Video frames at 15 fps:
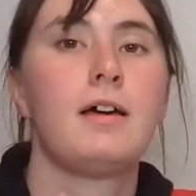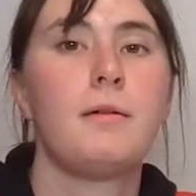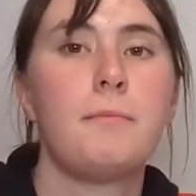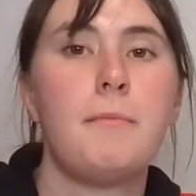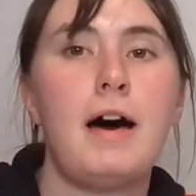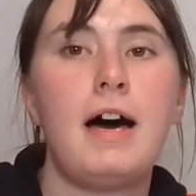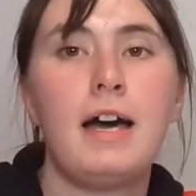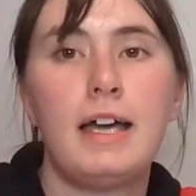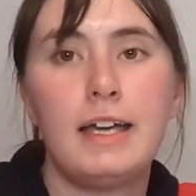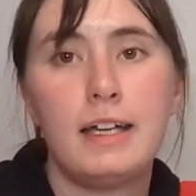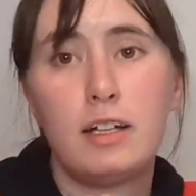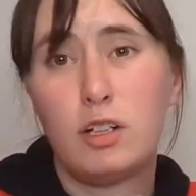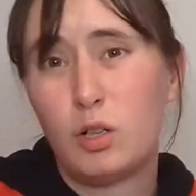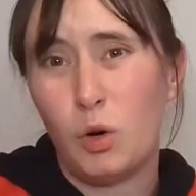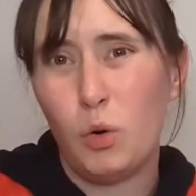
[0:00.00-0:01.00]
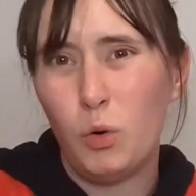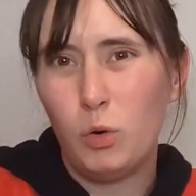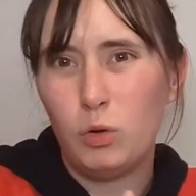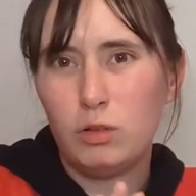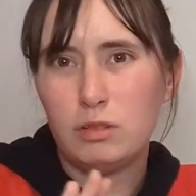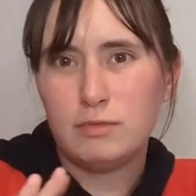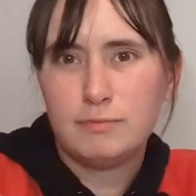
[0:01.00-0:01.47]
My
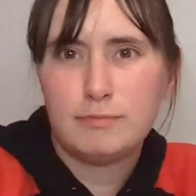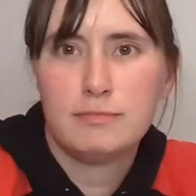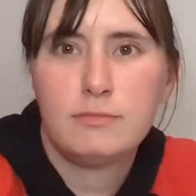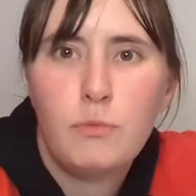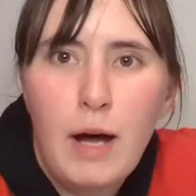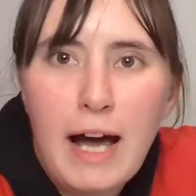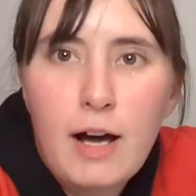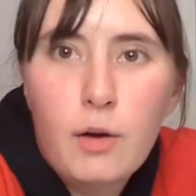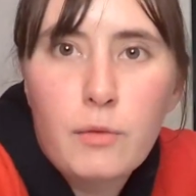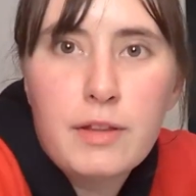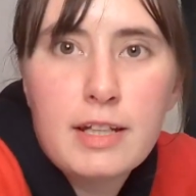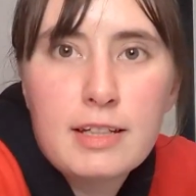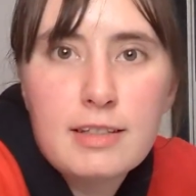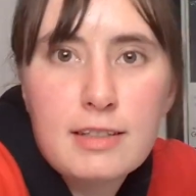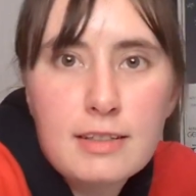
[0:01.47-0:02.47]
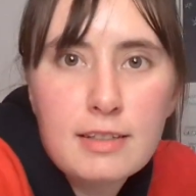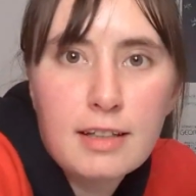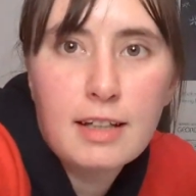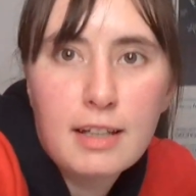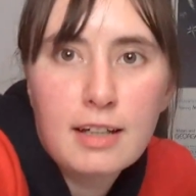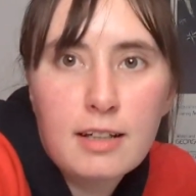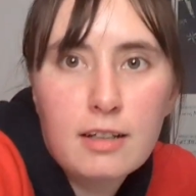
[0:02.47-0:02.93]
goal, wow, this is
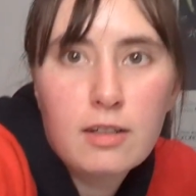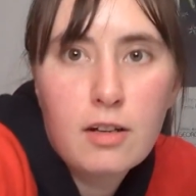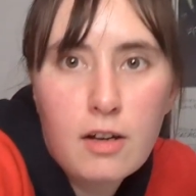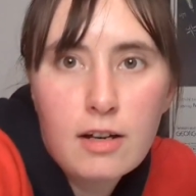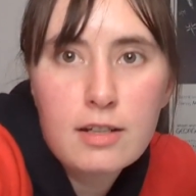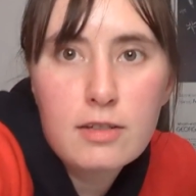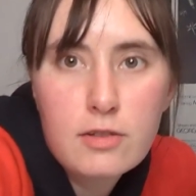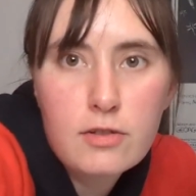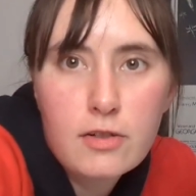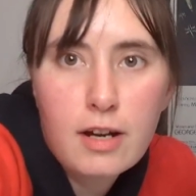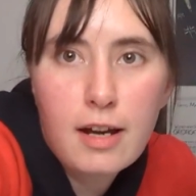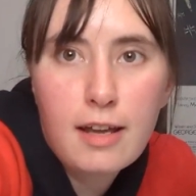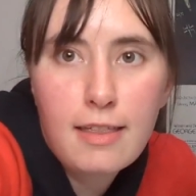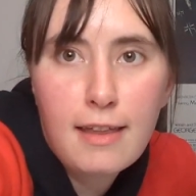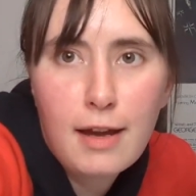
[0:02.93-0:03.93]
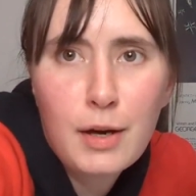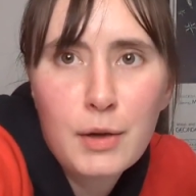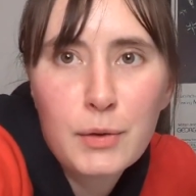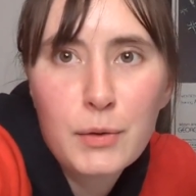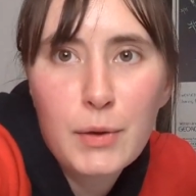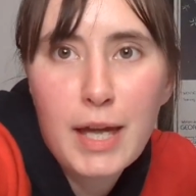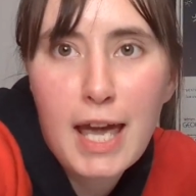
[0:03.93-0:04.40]
like not straight.
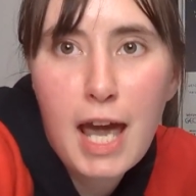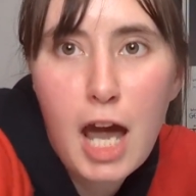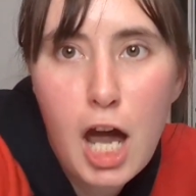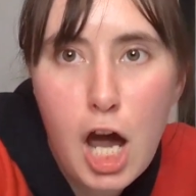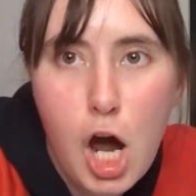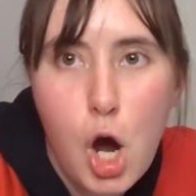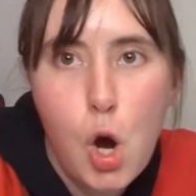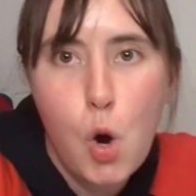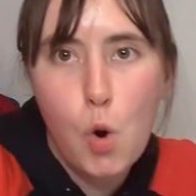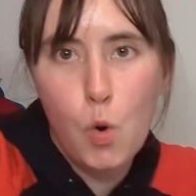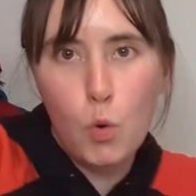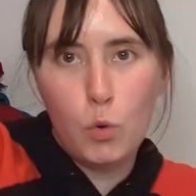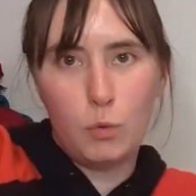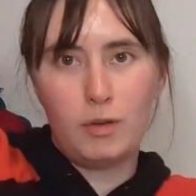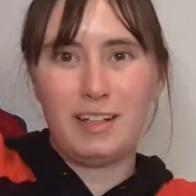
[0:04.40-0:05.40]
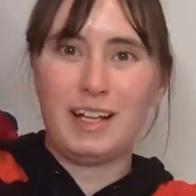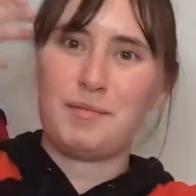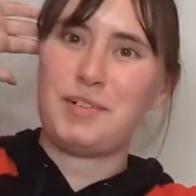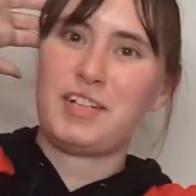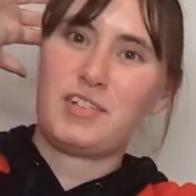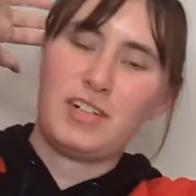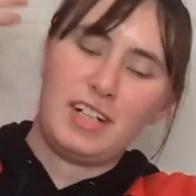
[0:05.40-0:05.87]
There we go. Well, I'm
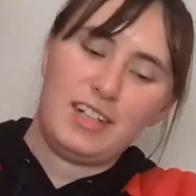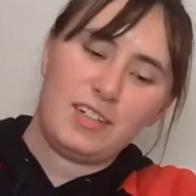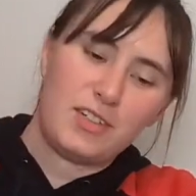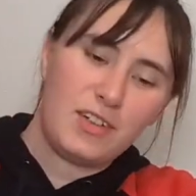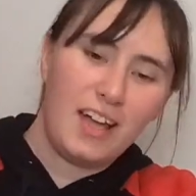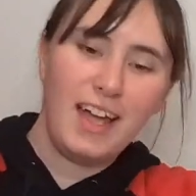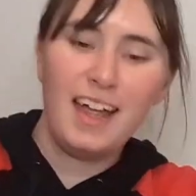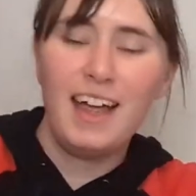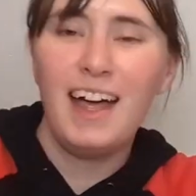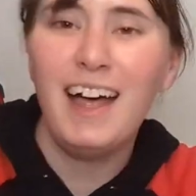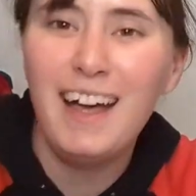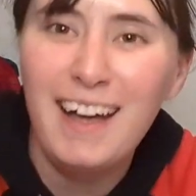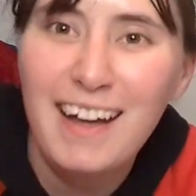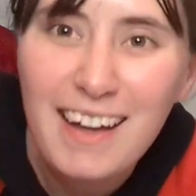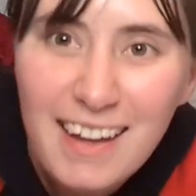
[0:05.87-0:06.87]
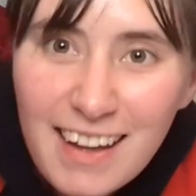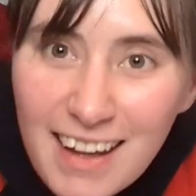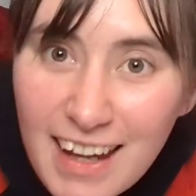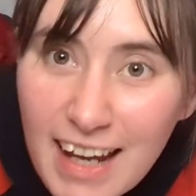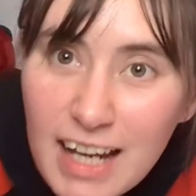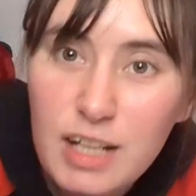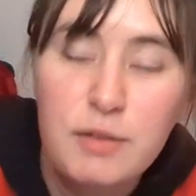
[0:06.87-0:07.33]
not straight either, so
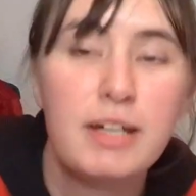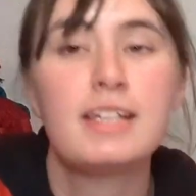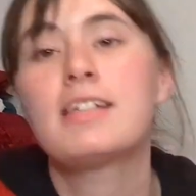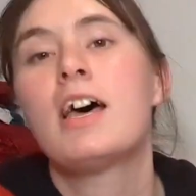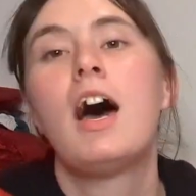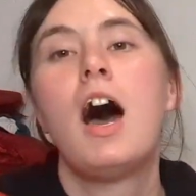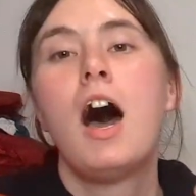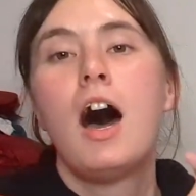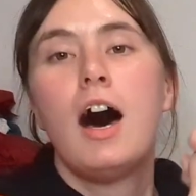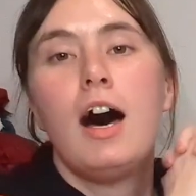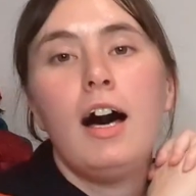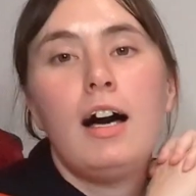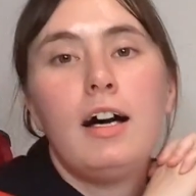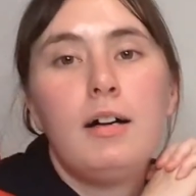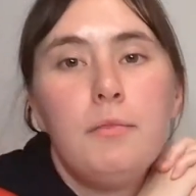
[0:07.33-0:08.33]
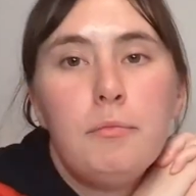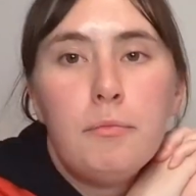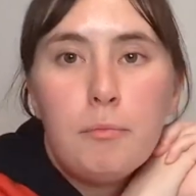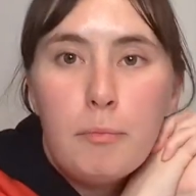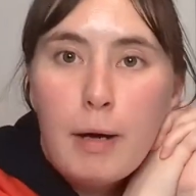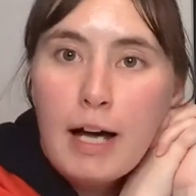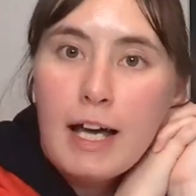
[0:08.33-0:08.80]
anyways,
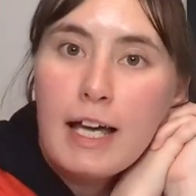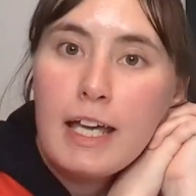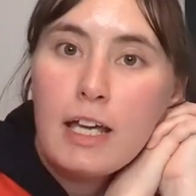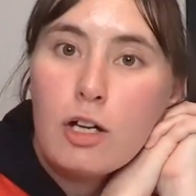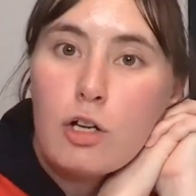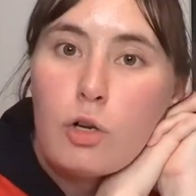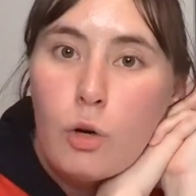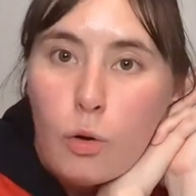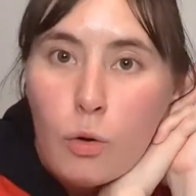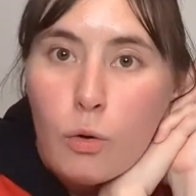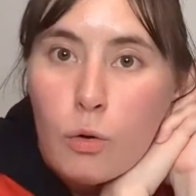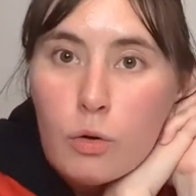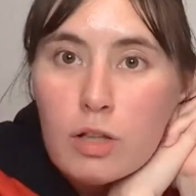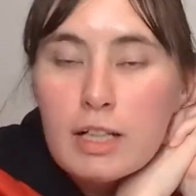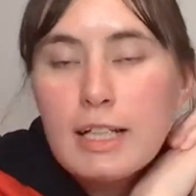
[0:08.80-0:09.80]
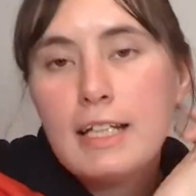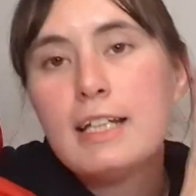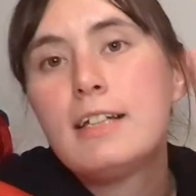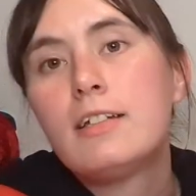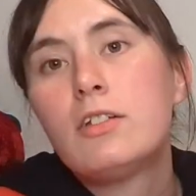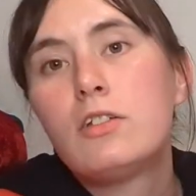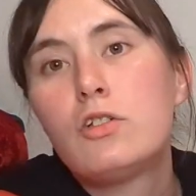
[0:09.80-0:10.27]
my goal
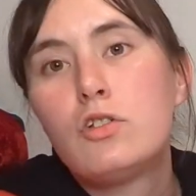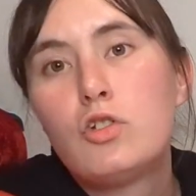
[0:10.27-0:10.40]
is